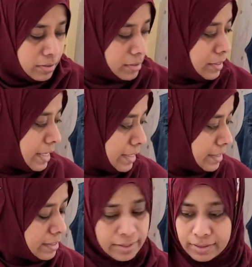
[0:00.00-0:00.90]

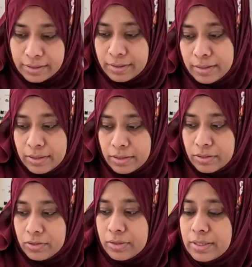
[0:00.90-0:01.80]
sets.
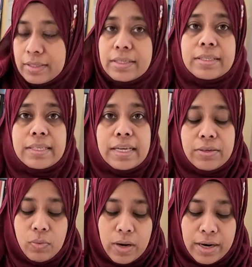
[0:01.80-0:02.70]
So this is set
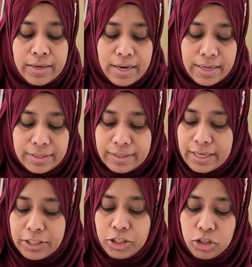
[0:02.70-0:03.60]
1 and
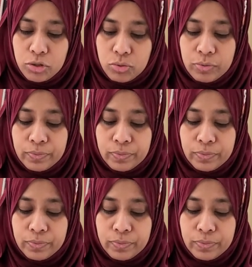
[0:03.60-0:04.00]
set 2.